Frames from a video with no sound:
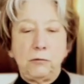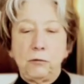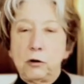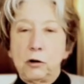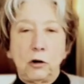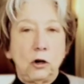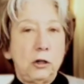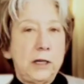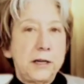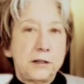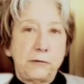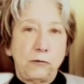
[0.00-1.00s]
were
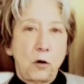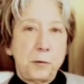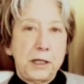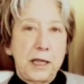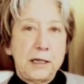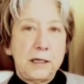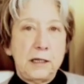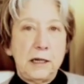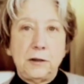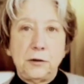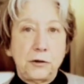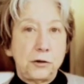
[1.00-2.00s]
earliest formulated
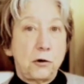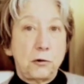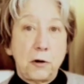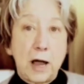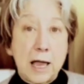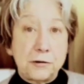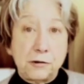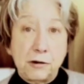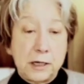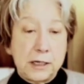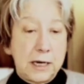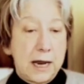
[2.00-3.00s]
in the
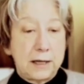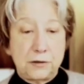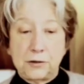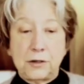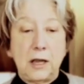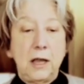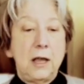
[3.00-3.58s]
Zoroastrian text,